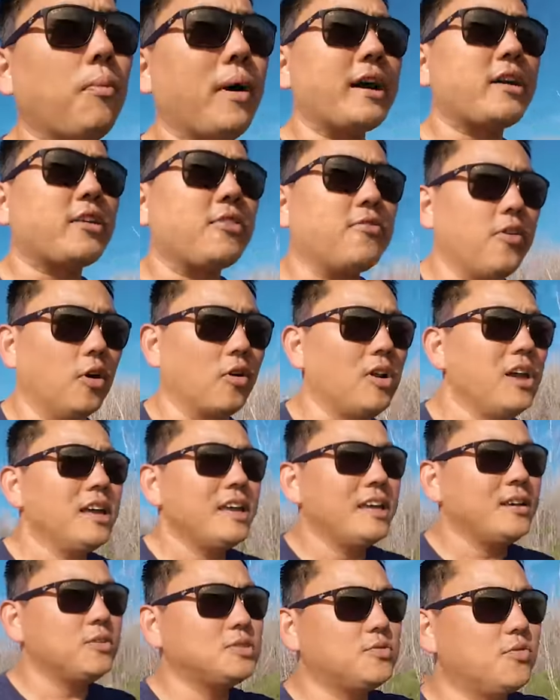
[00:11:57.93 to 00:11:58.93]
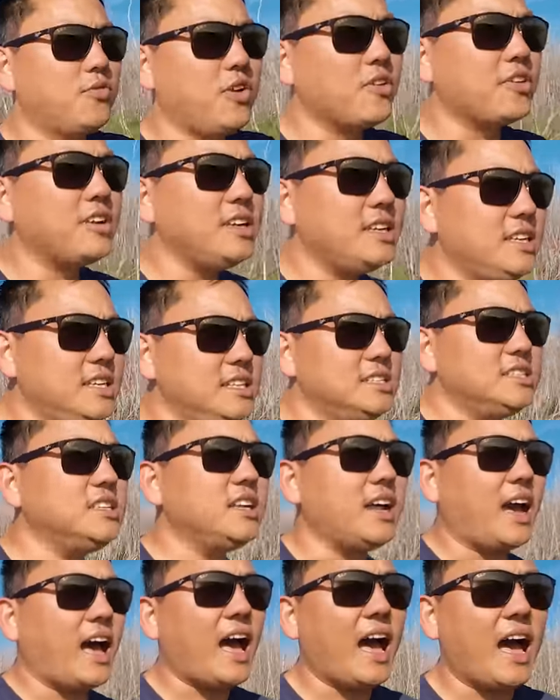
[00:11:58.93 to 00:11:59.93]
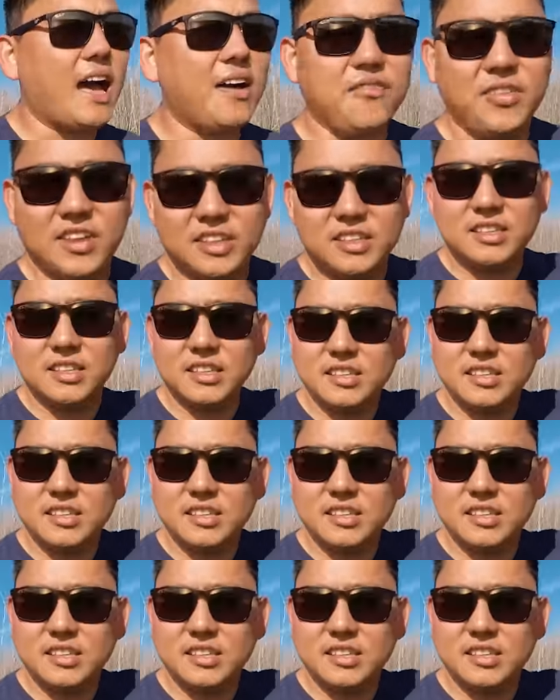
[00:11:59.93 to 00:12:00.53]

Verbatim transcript: microphone, it was very easy to have it